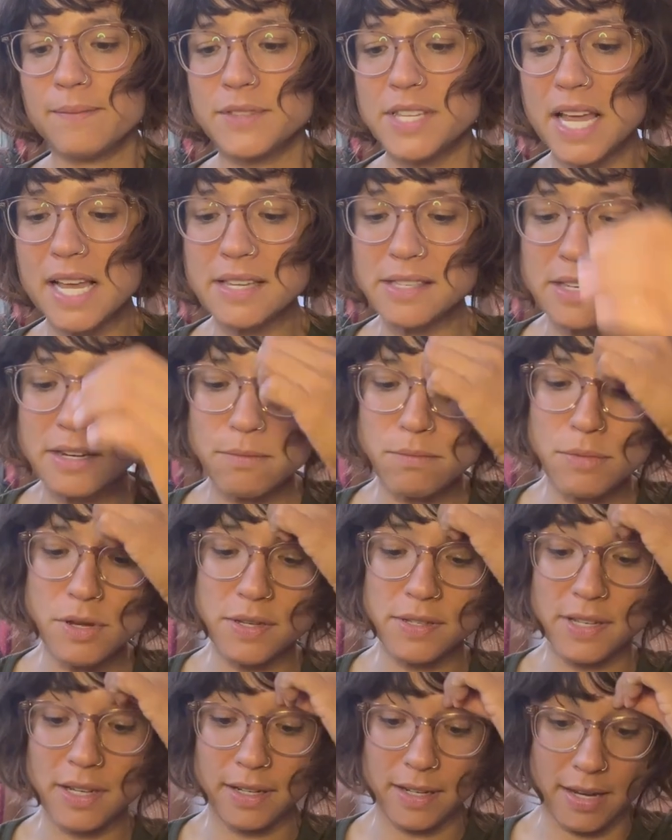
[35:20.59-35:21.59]
taste in
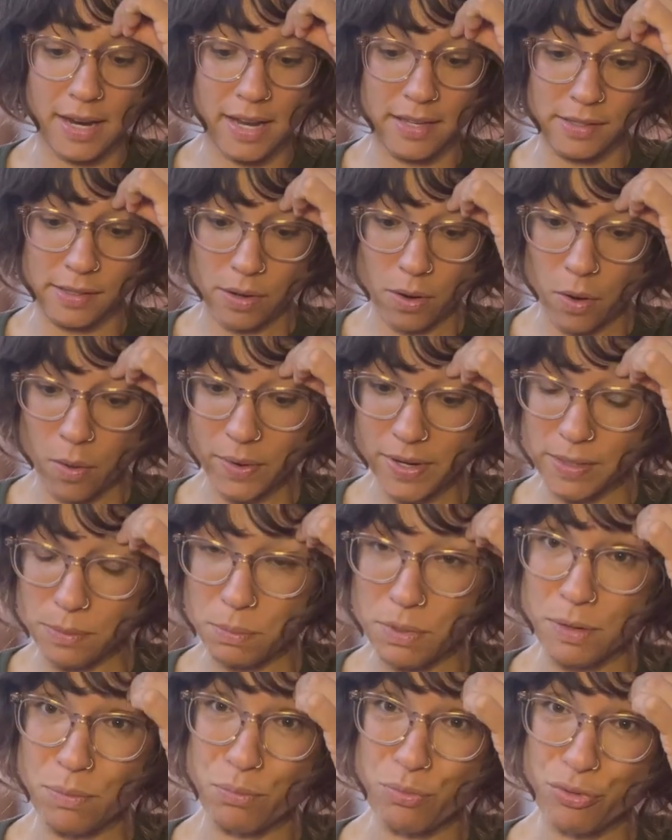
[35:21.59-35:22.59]
music has always
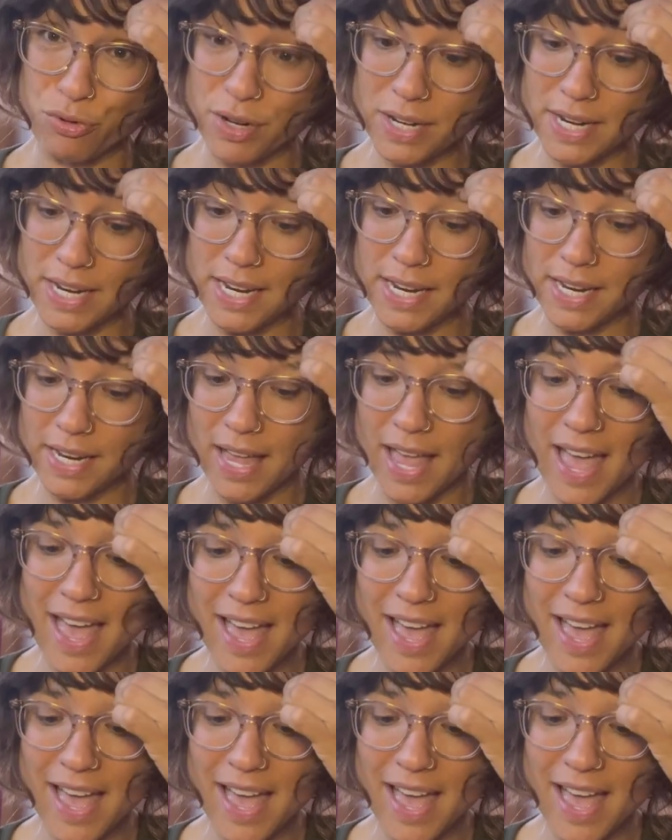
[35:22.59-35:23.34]
been pretty